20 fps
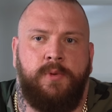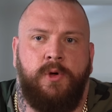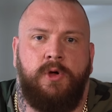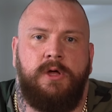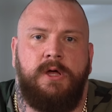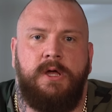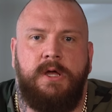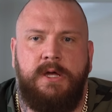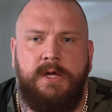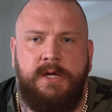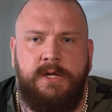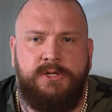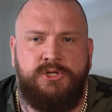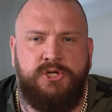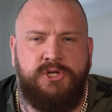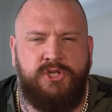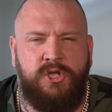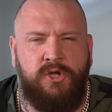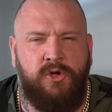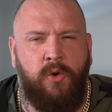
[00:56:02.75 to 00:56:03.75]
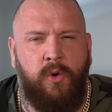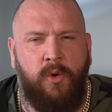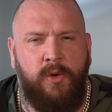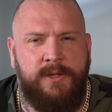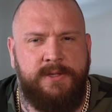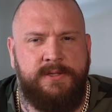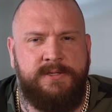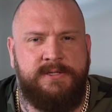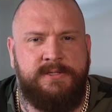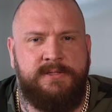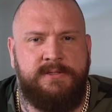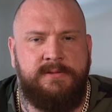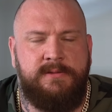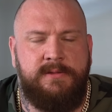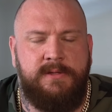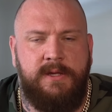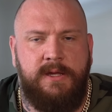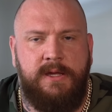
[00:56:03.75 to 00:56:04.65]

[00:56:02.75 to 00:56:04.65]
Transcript: But just to coincide,